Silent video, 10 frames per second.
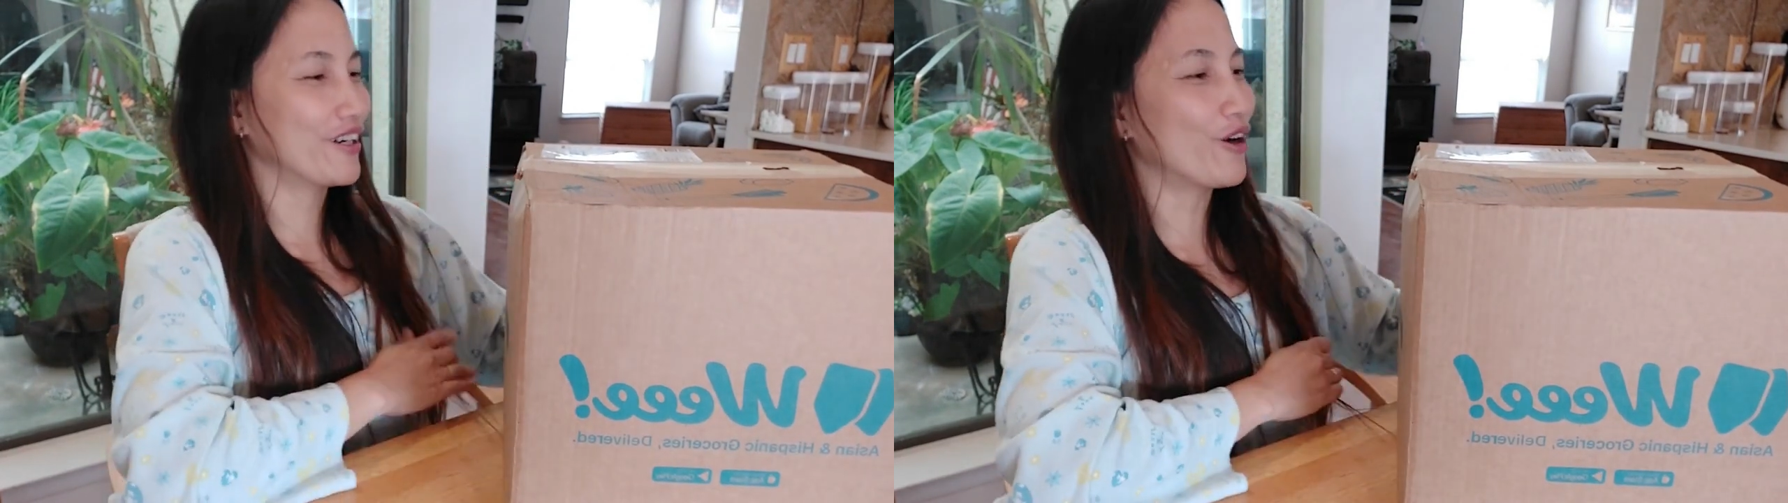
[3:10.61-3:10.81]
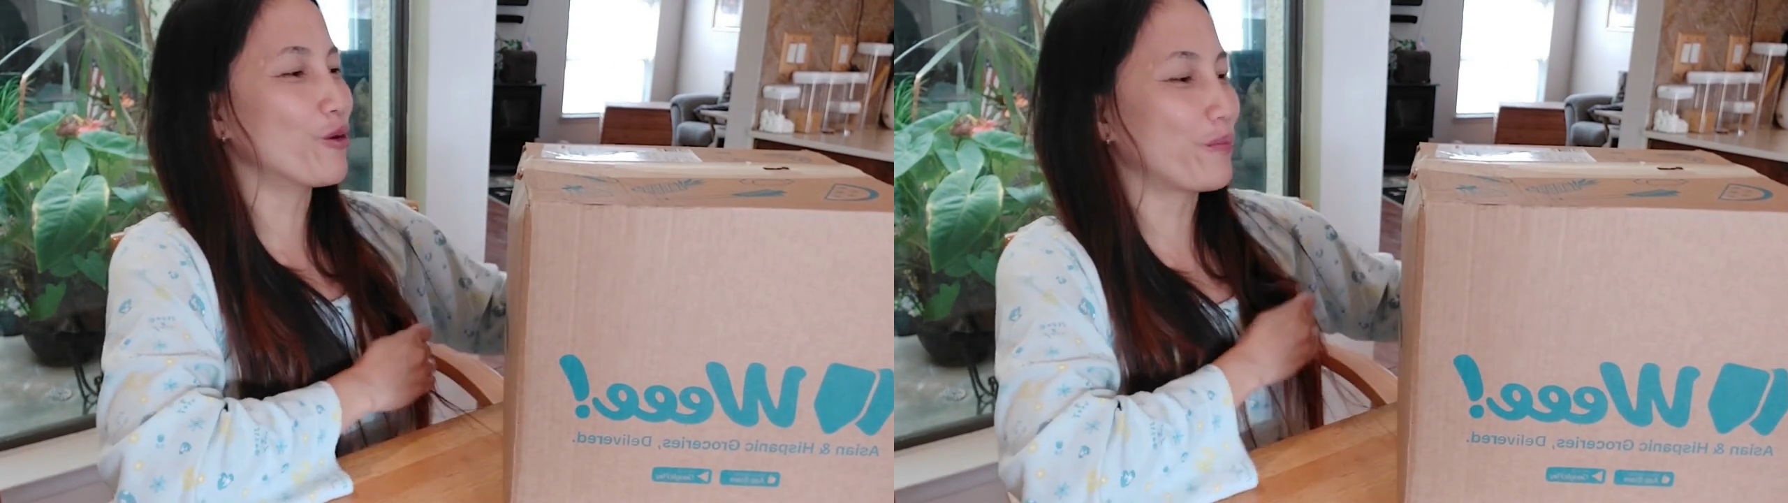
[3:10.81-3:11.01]

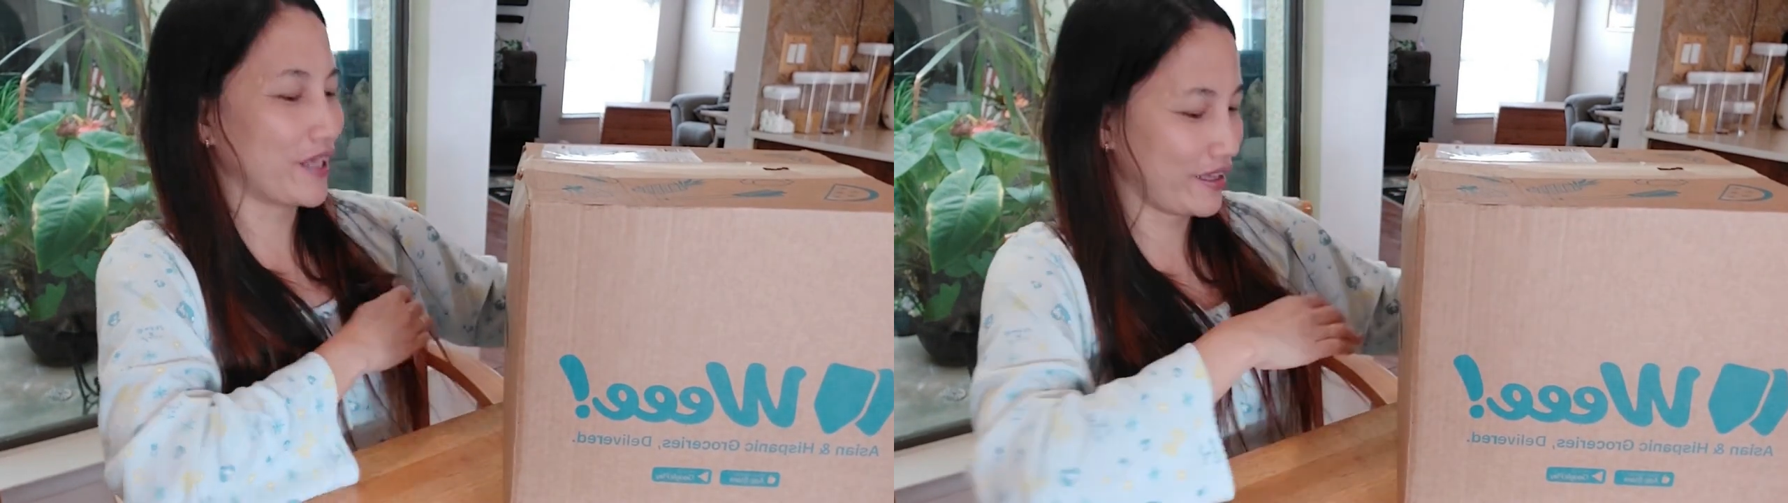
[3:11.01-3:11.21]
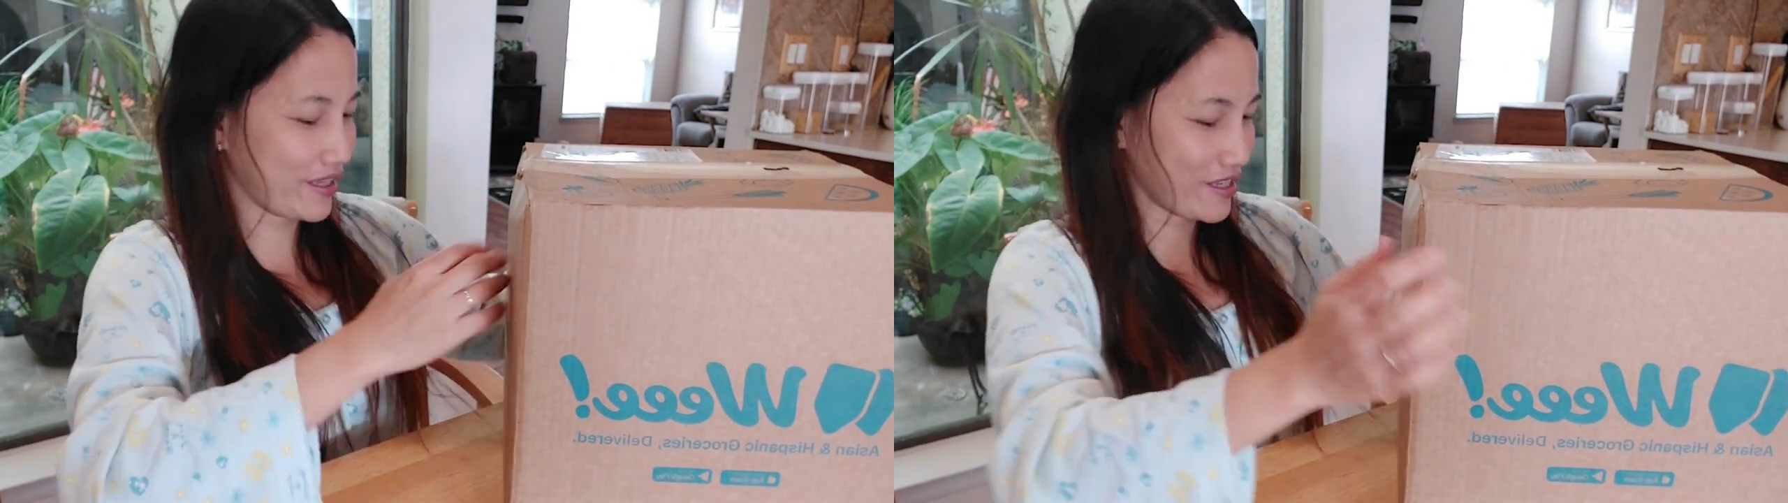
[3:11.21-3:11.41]

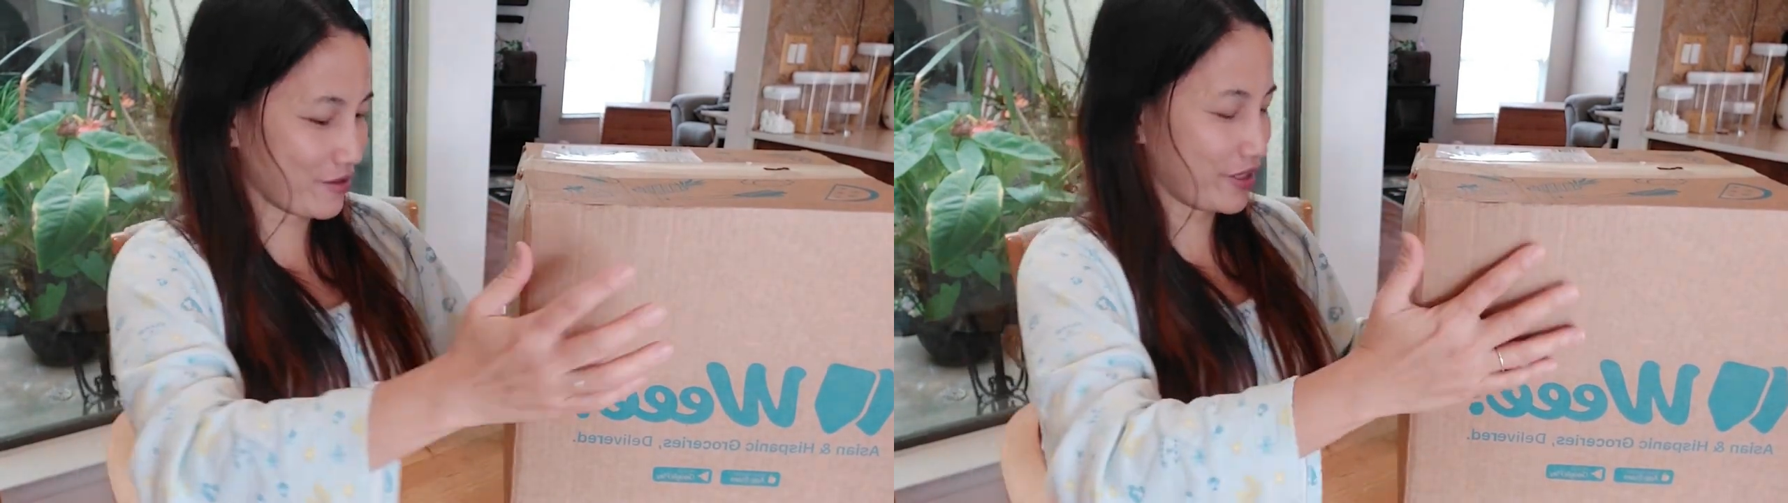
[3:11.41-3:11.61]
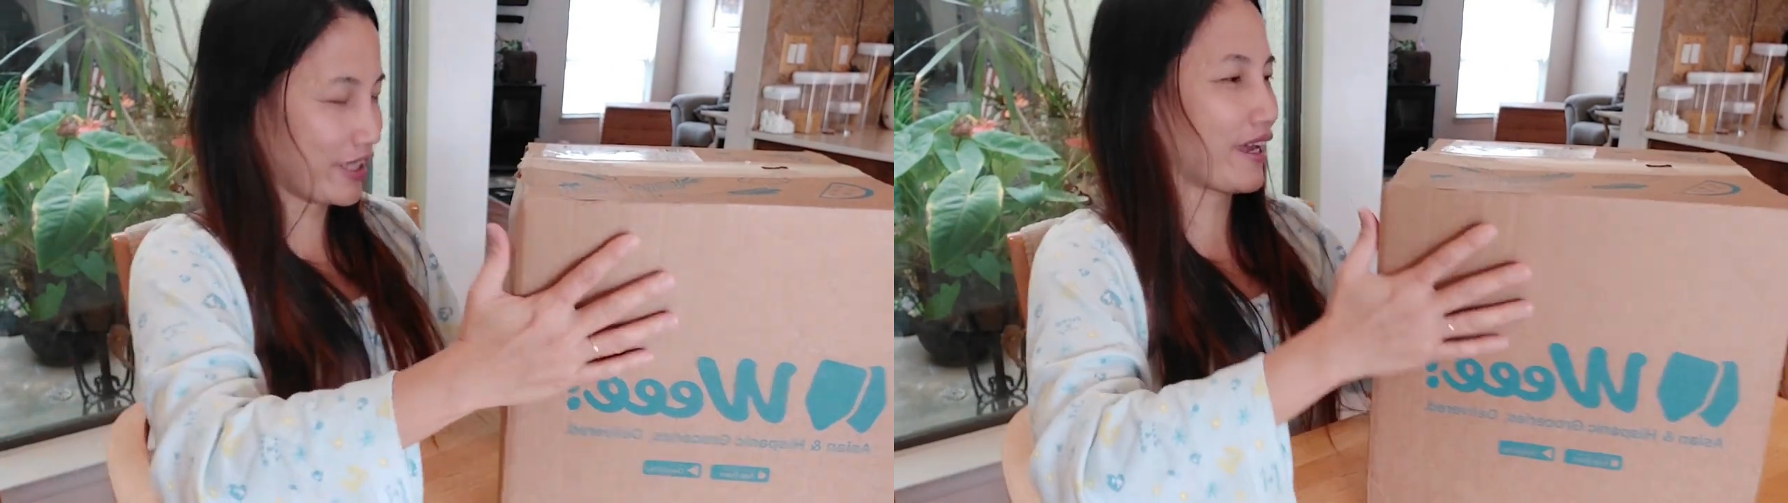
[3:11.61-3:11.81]
open this
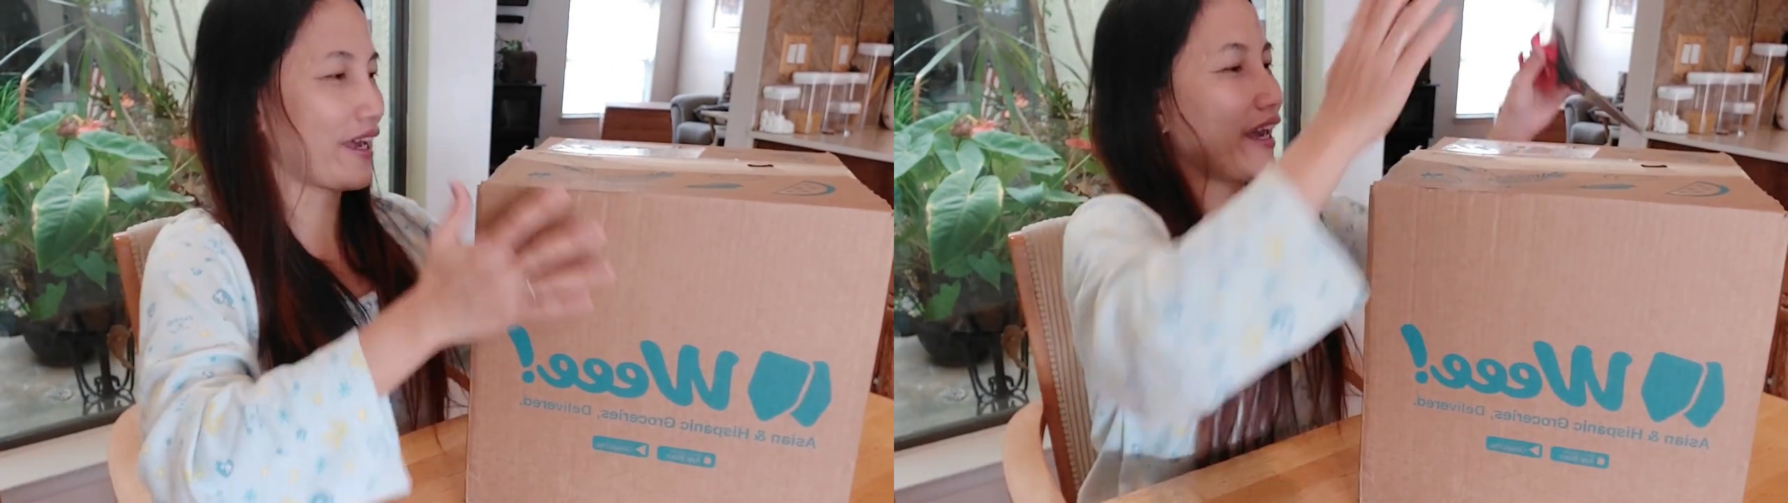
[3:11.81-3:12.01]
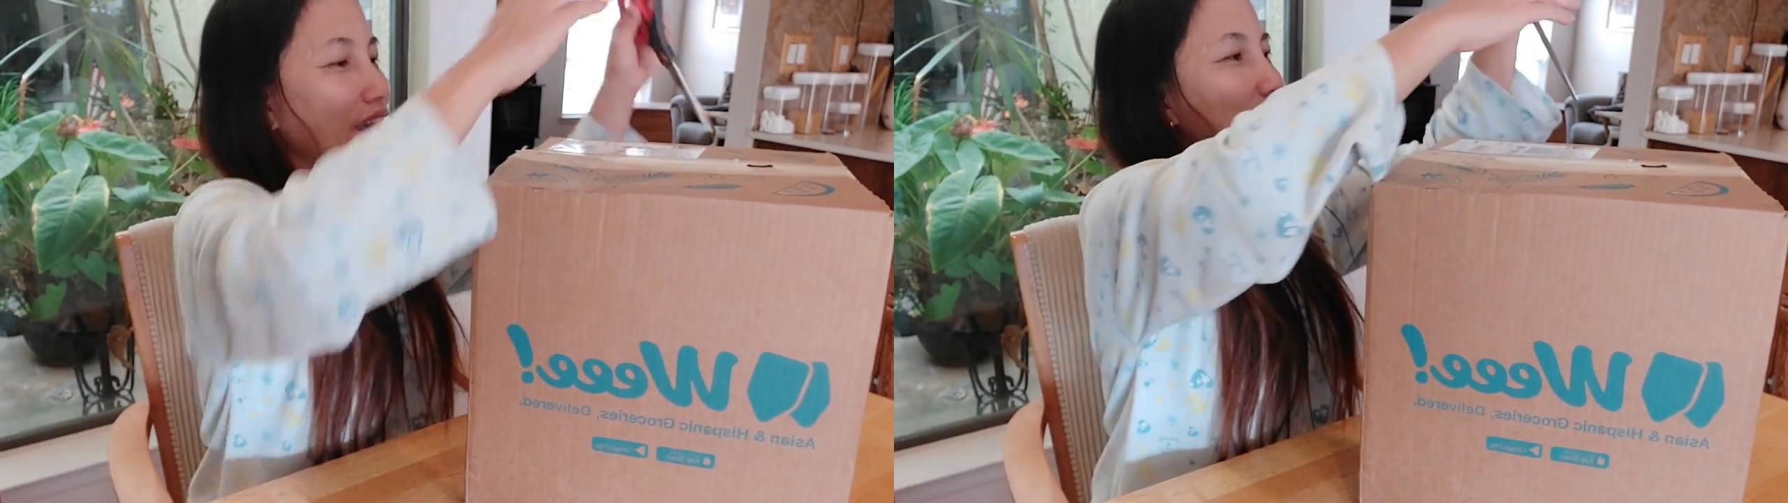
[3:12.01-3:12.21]
one
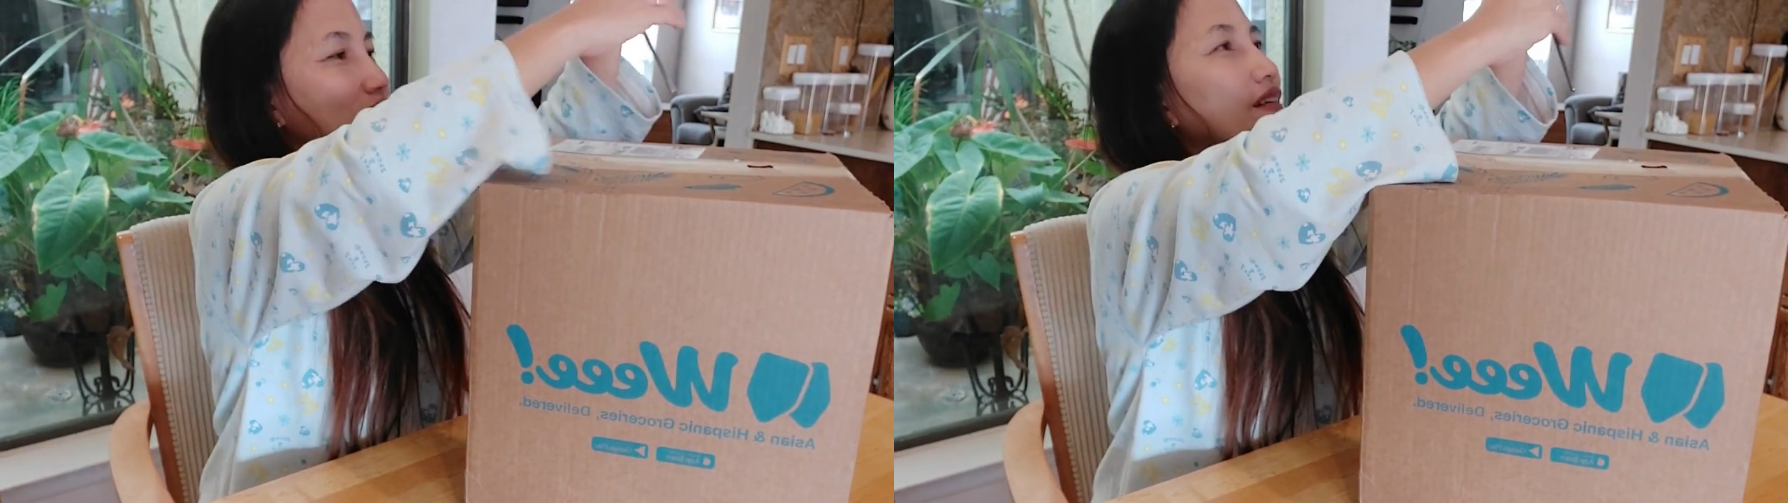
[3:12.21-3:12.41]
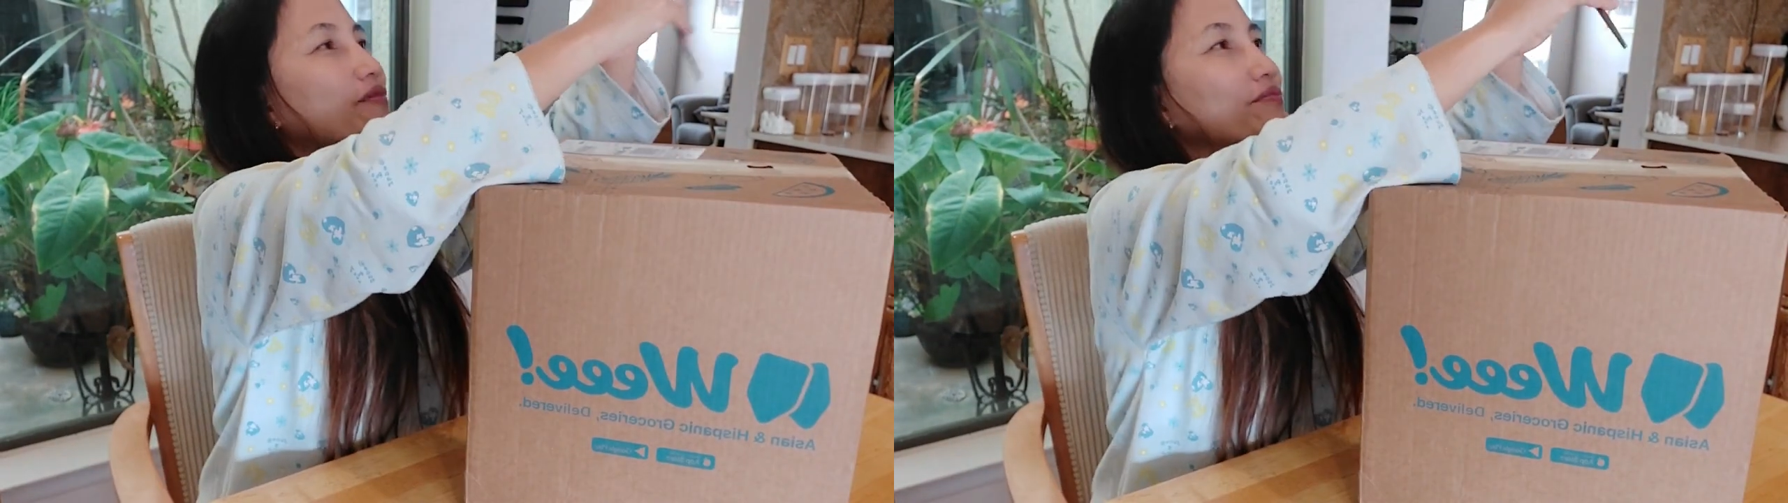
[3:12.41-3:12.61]
guys.